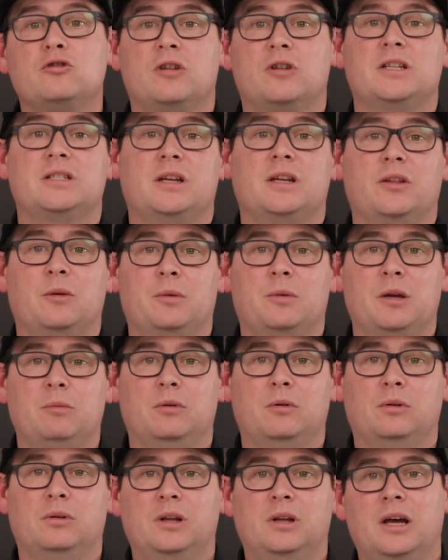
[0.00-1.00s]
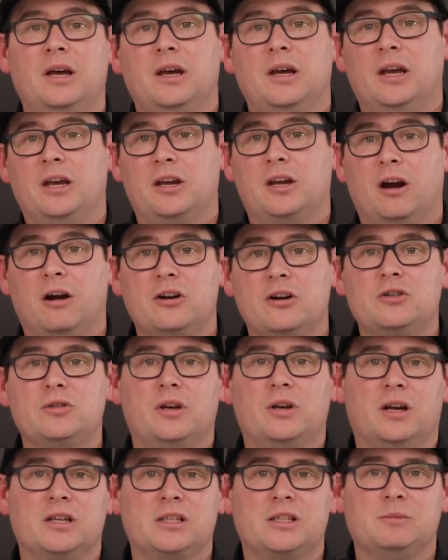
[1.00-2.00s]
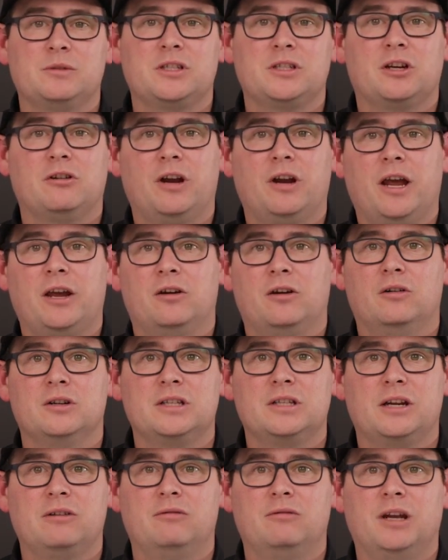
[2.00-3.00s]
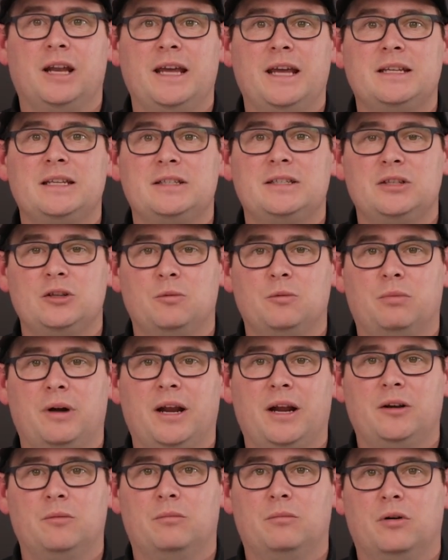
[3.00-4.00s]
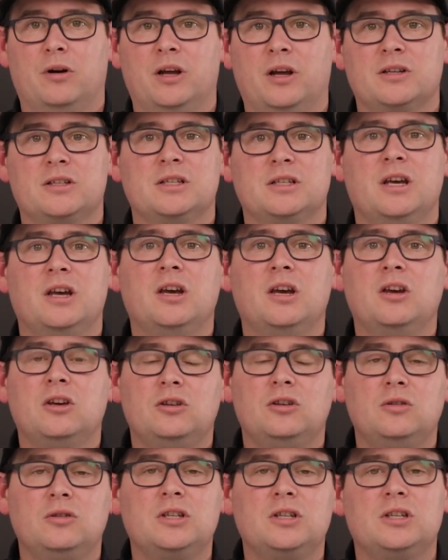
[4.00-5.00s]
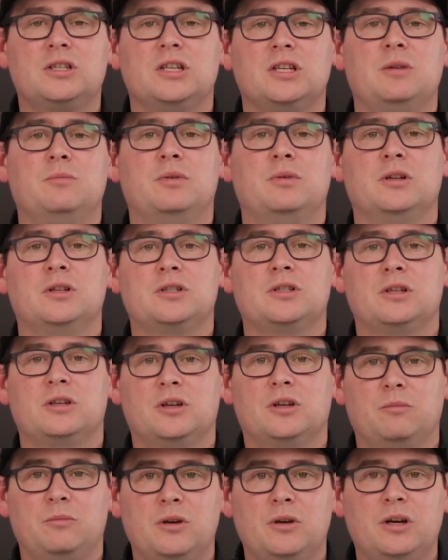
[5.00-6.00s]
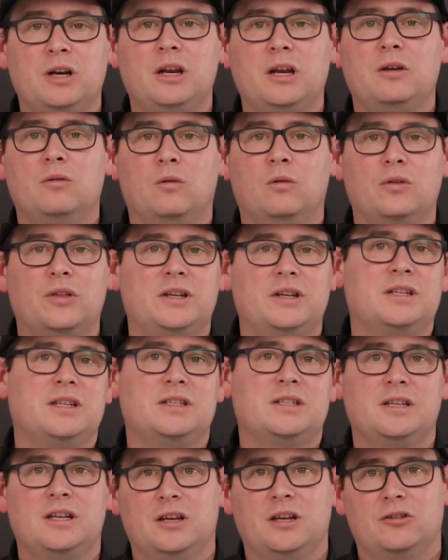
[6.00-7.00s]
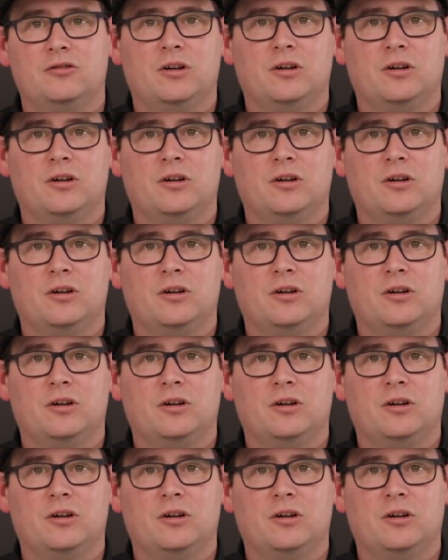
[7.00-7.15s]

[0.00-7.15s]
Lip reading: trust other people. Encourage your customers to create content related to your brand and products. UGC builds community, authenticity, and